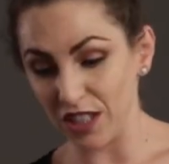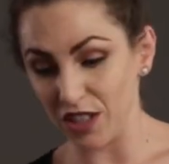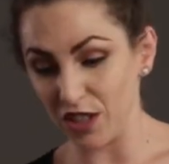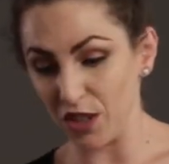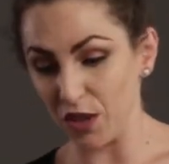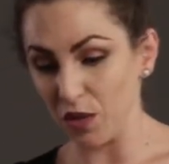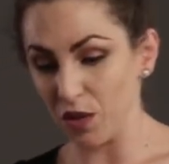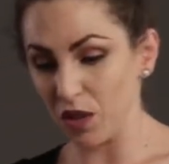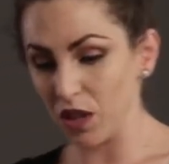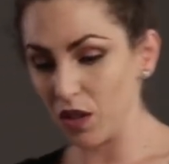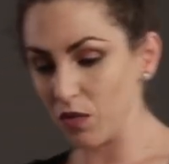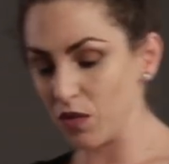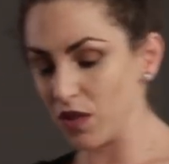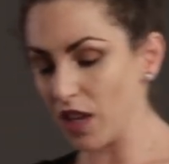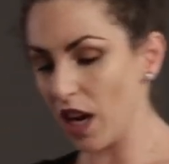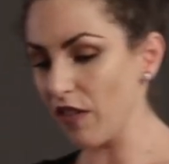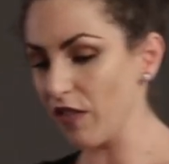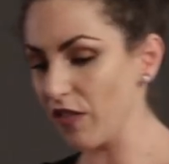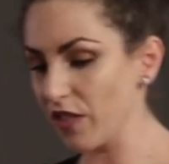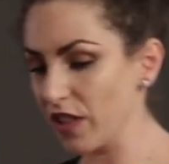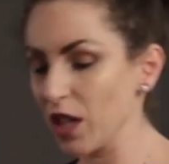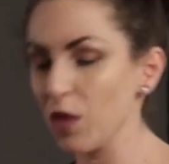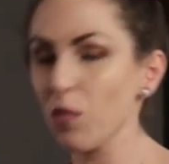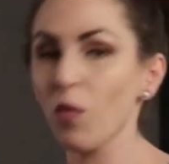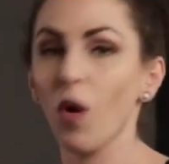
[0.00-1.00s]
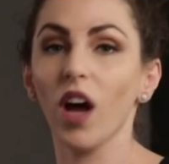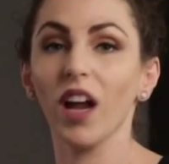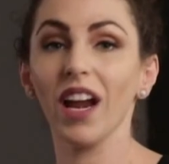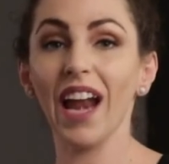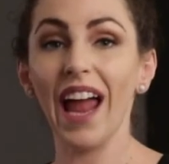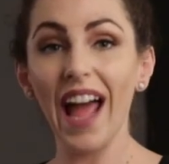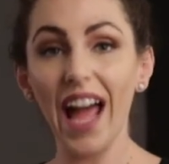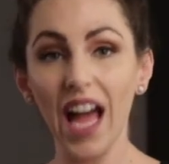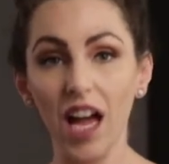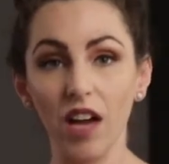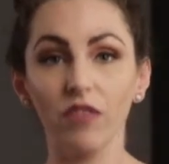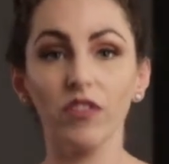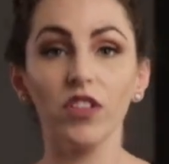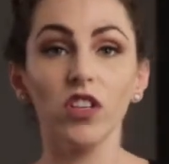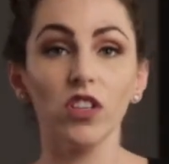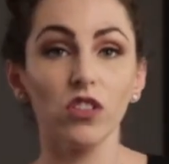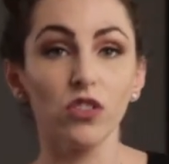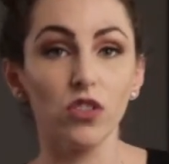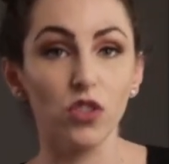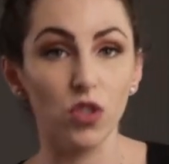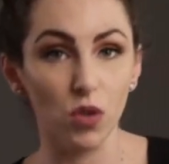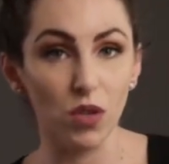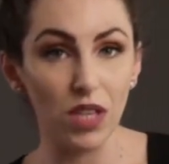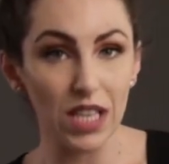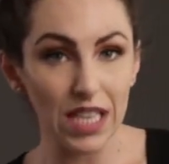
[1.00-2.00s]
to, you definitely want a heavier
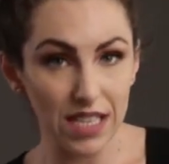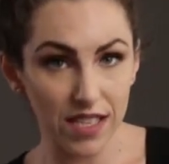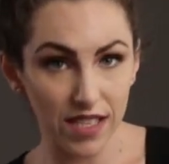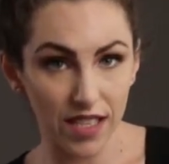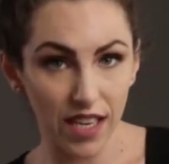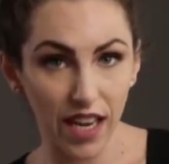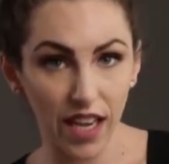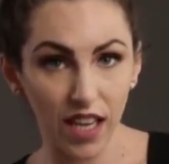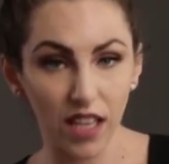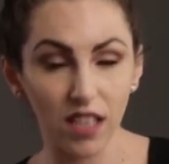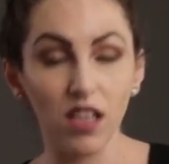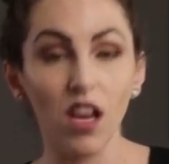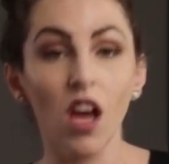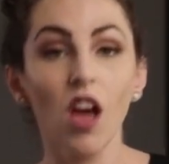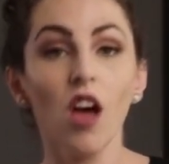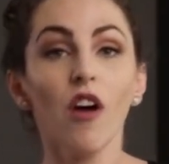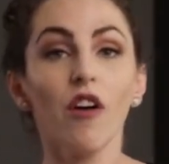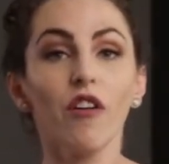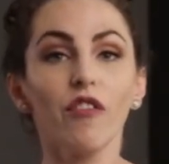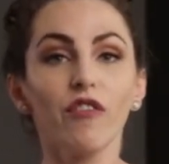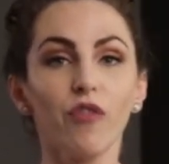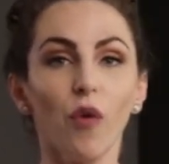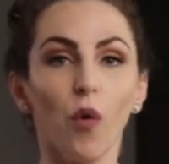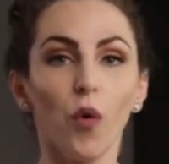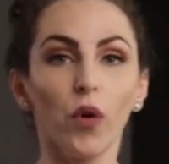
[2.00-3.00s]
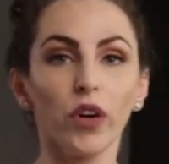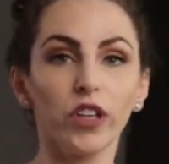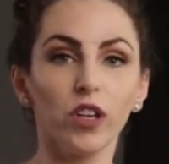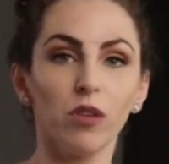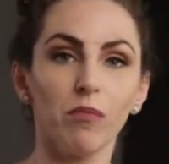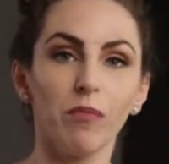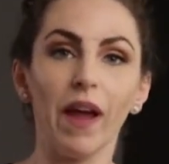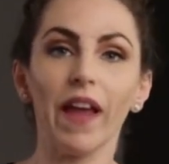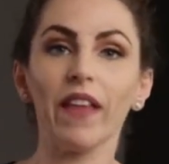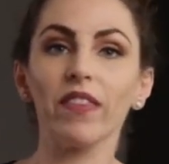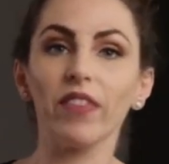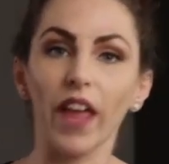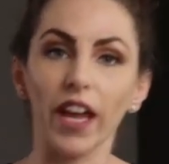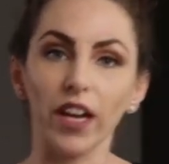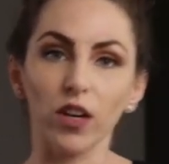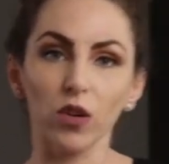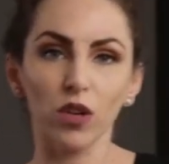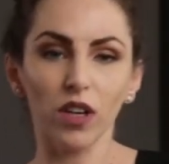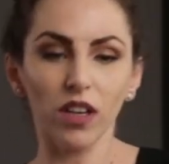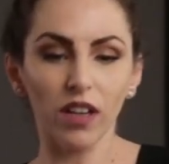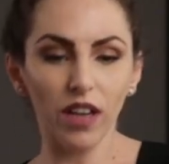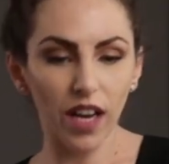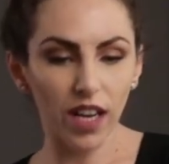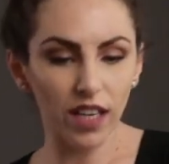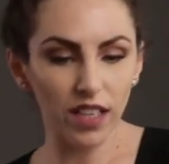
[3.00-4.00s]
duty stand for your main light,
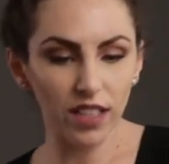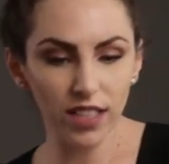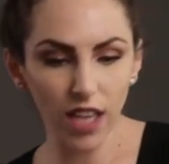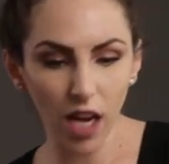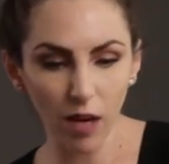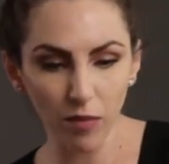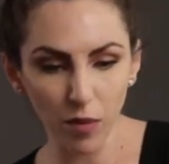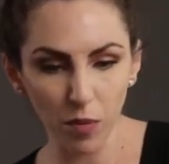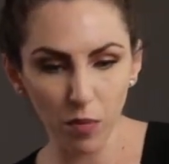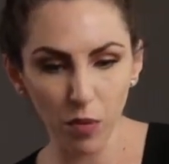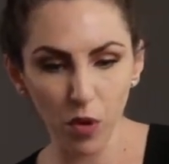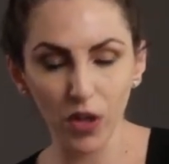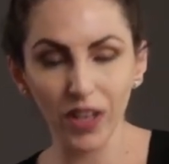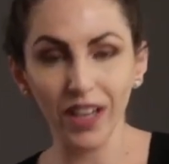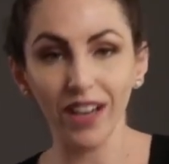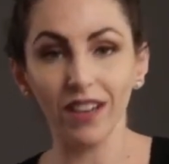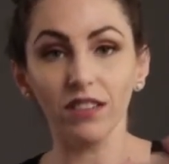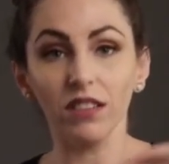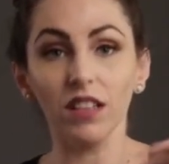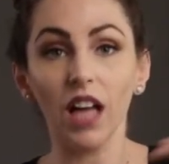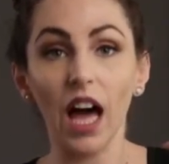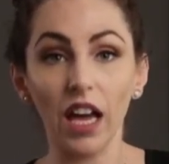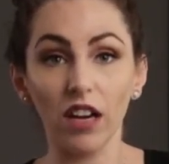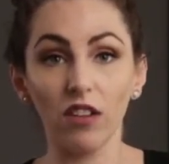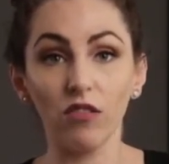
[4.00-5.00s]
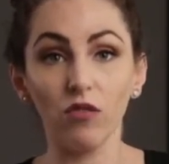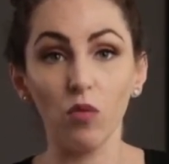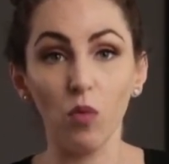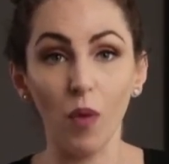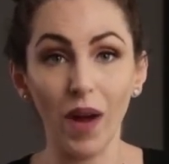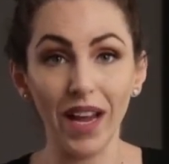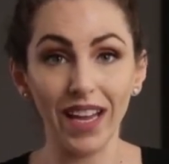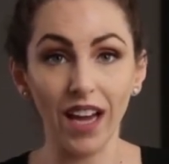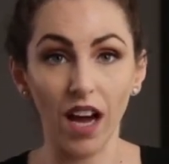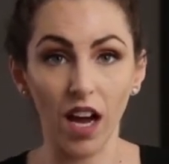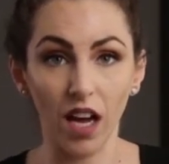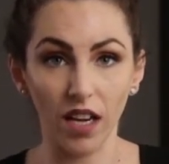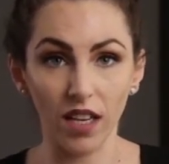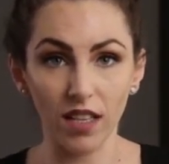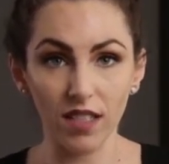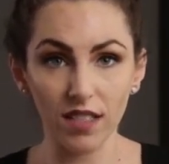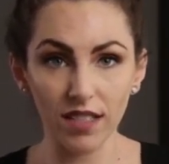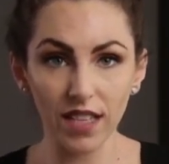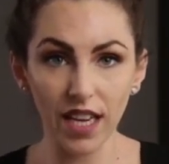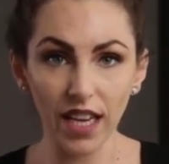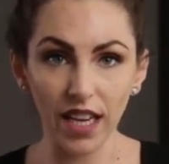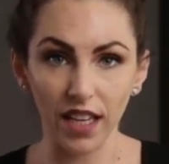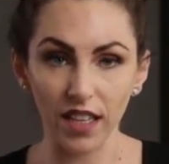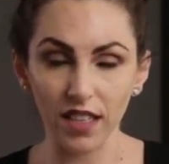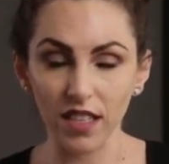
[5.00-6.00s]
or anytime you're putting a lot of weight on a
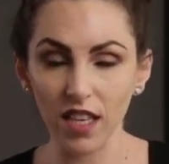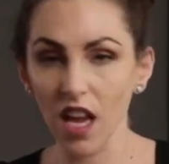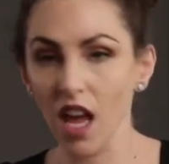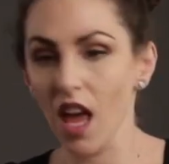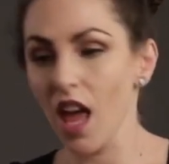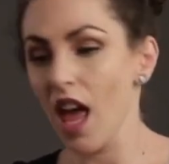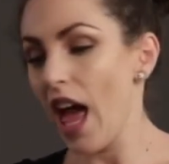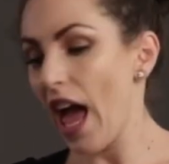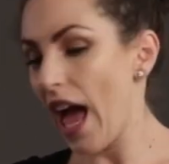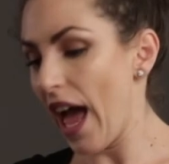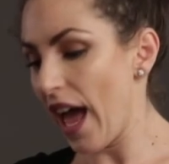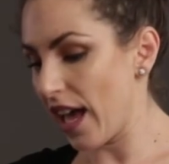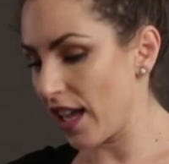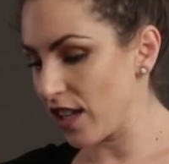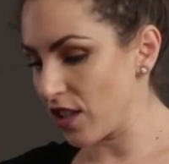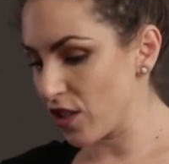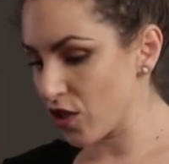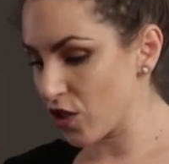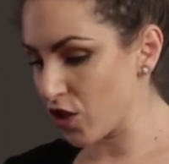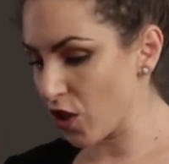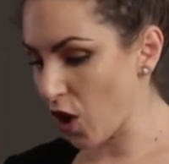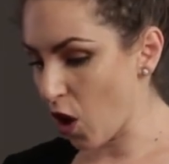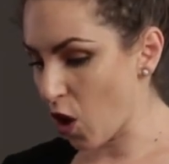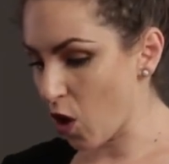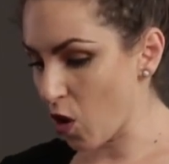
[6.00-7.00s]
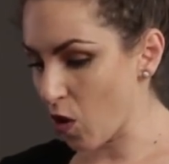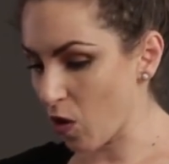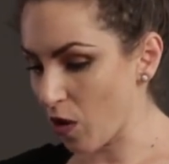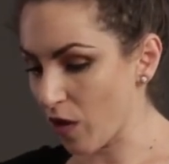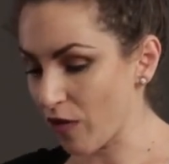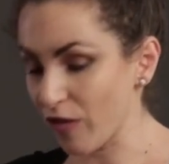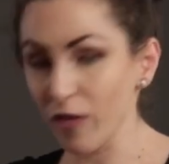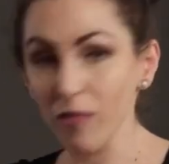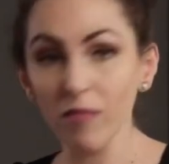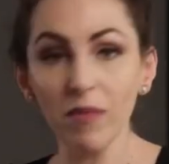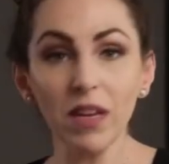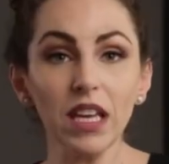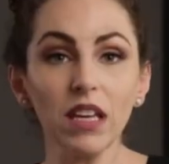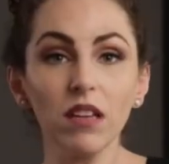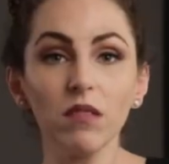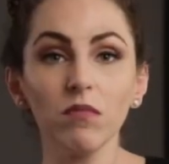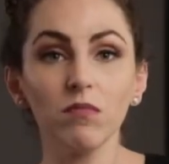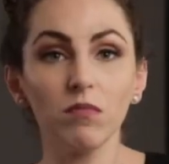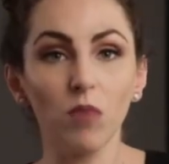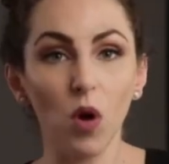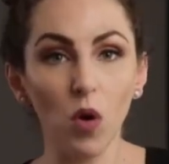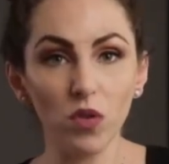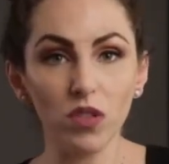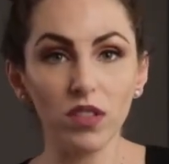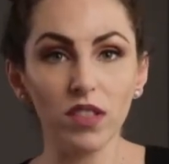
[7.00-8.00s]
stand. And so for me,
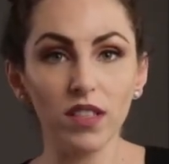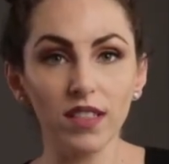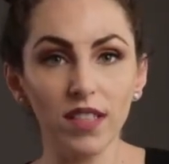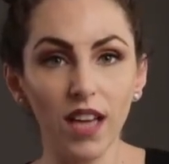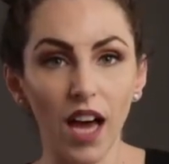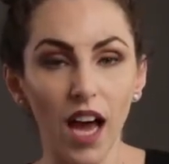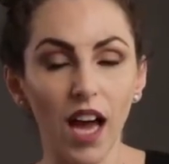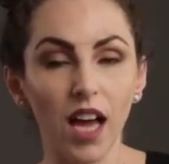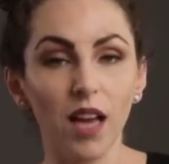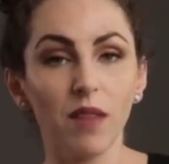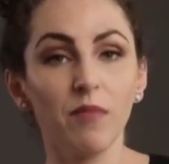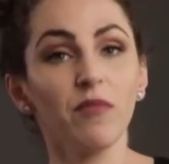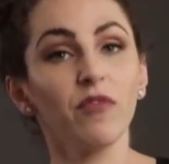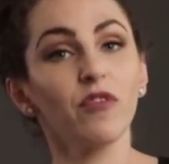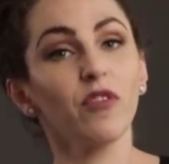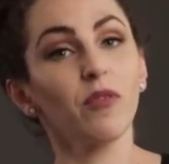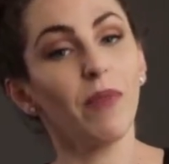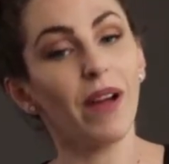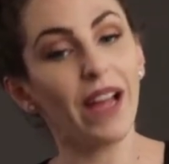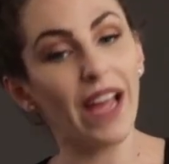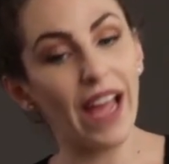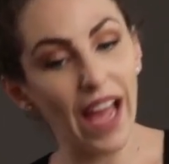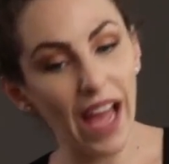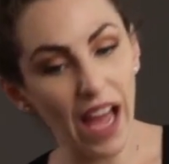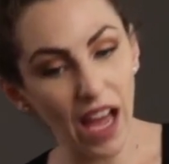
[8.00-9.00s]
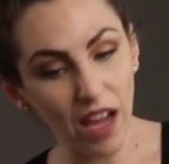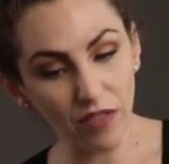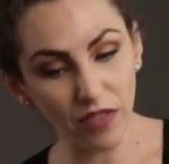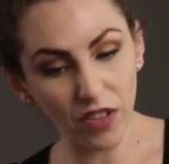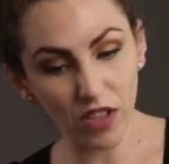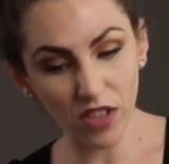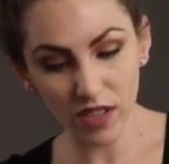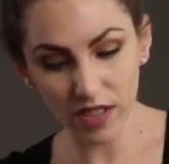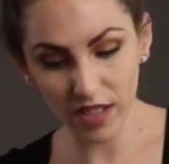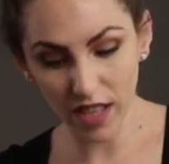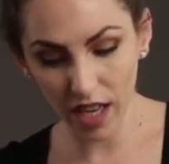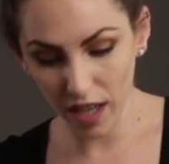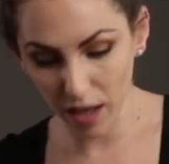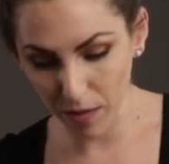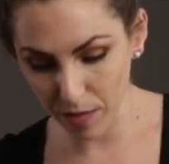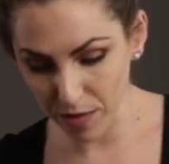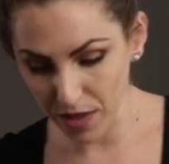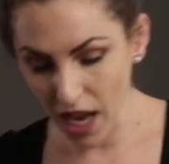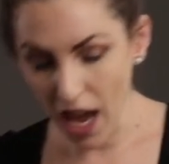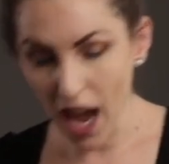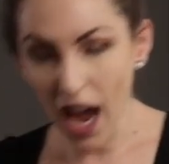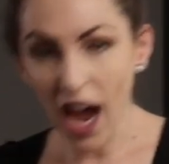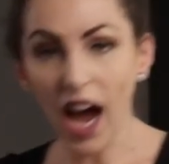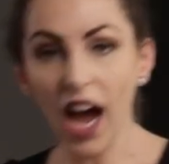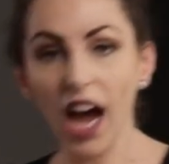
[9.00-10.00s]
most of the time, for my heavier setups,
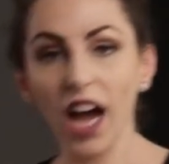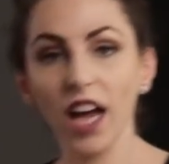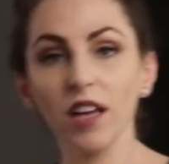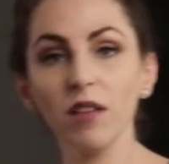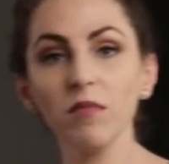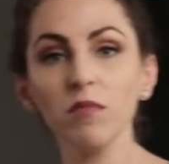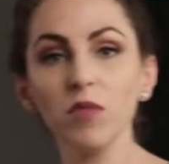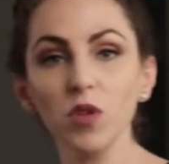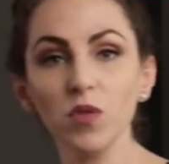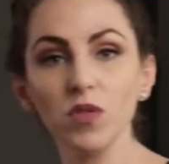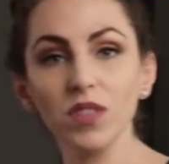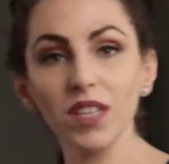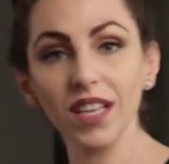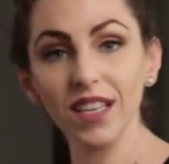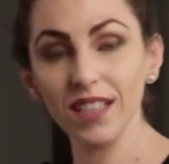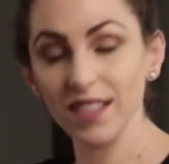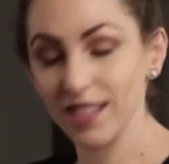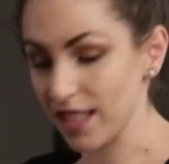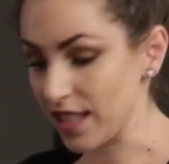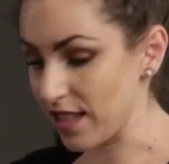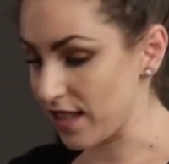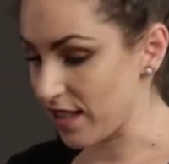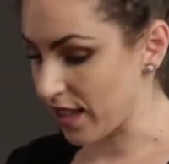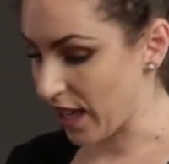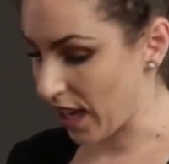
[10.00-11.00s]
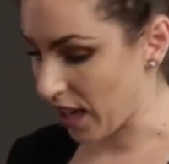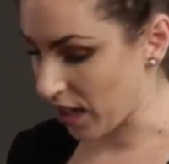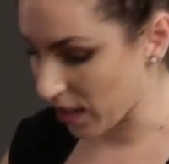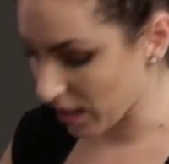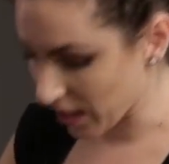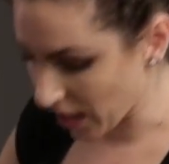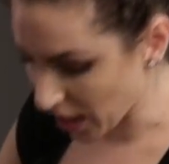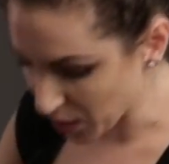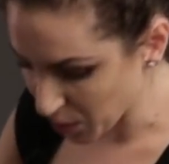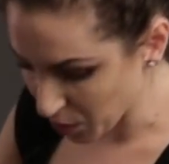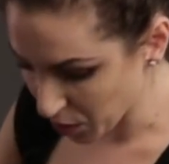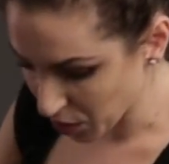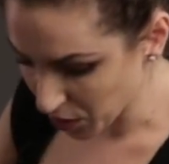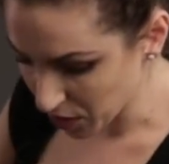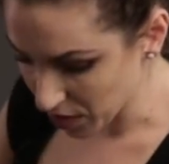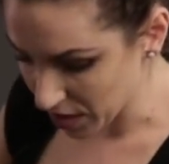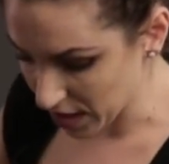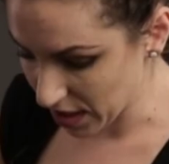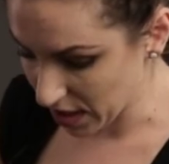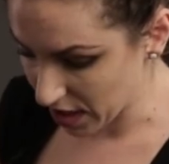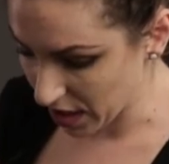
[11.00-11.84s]
I am using a C-stand, and that's what you'll see